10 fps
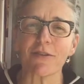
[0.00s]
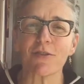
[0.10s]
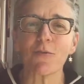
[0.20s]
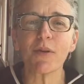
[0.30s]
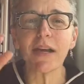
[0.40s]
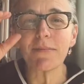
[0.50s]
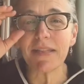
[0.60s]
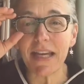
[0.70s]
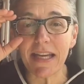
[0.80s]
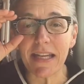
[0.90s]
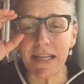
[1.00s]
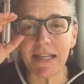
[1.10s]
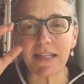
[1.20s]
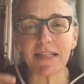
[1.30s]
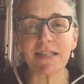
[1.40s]
So what I'm saying
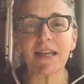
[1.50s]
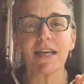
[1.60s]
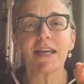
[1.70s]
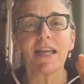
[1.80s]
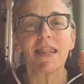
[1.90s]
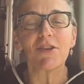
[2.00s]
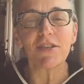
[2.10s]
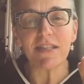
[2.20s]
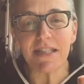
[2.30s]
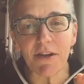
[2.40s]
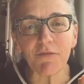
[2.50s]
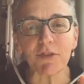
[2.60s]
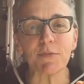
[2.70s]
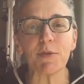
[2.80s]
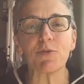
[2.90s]
is there's a
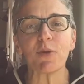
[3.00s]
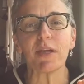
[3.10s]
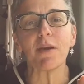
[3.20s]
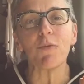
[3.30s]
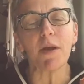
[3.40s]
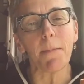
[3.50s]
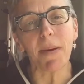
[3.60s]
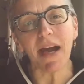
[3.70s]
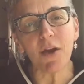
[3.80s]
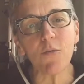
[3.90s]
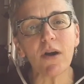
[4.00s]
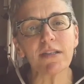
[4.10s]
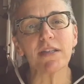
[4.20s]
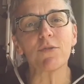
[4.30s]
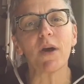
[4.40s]
difference between when a buyer
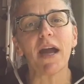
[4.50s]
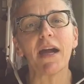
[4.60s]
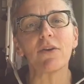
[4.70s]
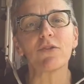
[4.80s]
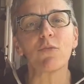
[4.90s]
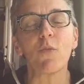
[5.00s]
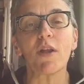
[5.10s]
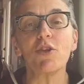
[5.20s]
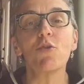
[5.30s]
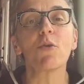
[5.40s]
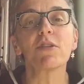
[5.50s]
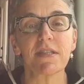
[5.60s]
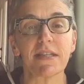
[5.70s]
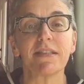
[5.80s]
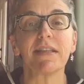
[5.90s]
walks into a house when you're
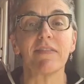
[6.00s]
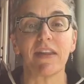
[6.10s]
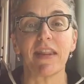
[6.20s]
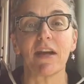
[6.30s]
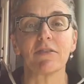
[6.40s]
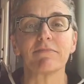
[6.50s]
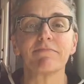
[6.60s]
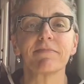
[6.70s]
still living there.